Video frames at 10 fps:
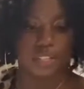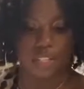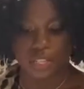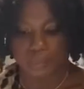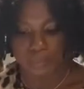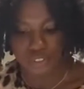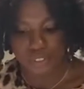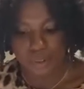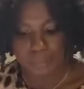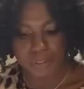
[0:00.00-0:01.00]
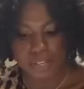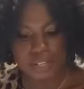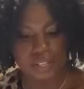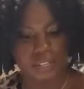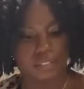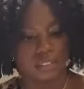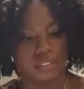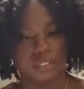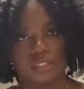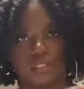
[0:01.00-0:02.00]
and then I'm gonna drop my
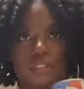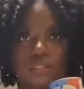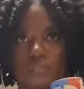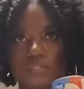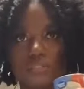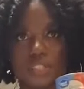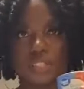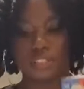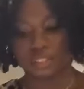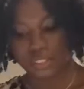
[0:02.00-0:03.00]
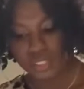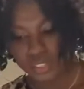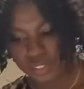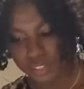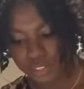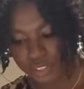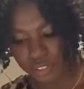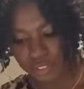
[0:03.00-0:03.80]
rotel in here.